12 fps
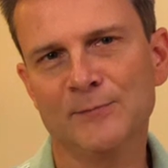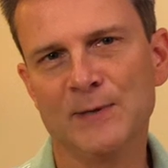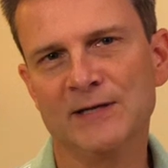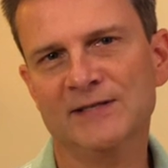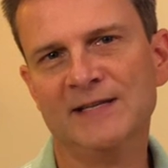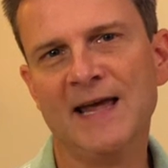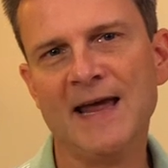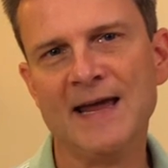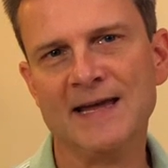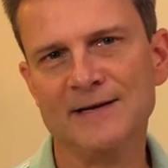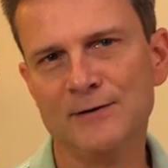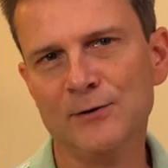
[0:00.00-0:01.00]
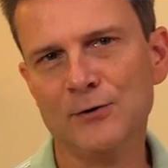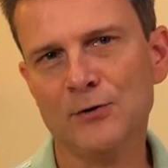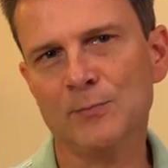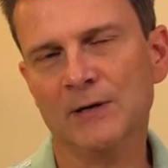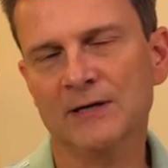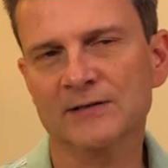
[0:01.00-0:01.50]
for me to say and
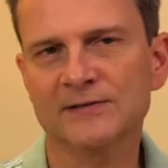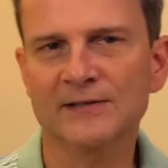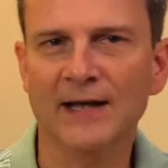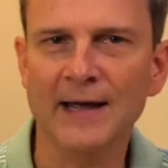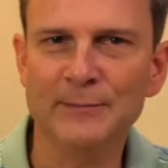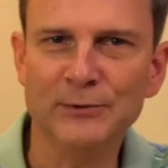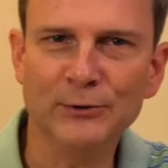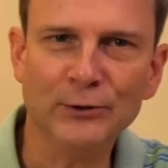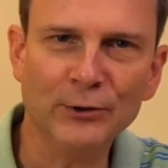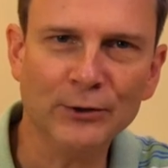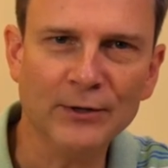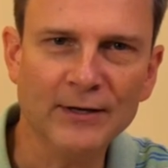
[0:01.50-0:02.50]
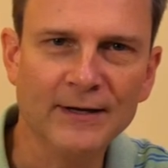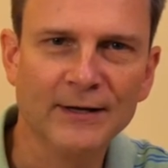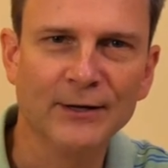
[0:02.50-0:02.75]
do because I'm a nerd,